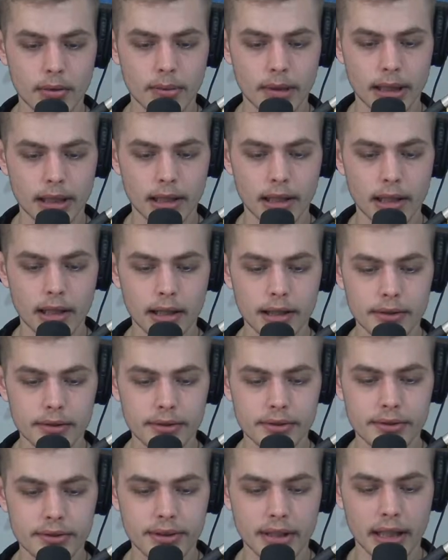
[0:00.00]
my God,
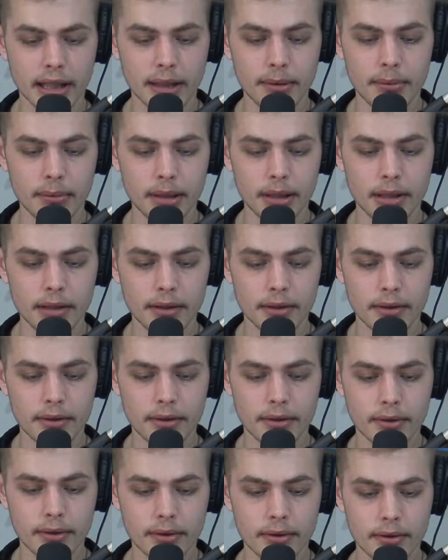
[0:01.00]
it's 10
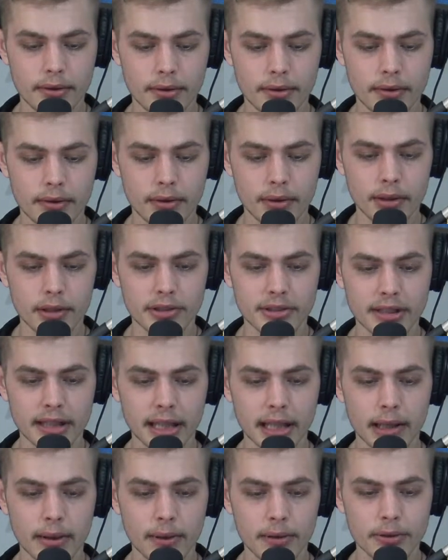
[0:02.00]
minutes or it's an
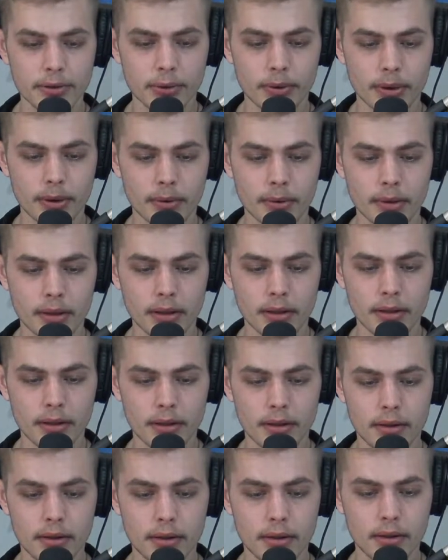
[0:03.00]
hour 21.
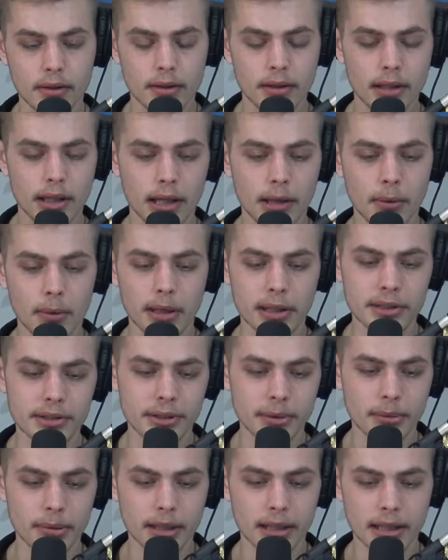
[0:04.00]
I'll watch
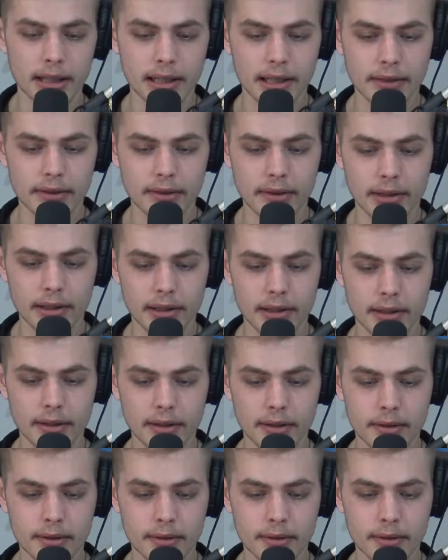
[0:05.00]
the podcast later.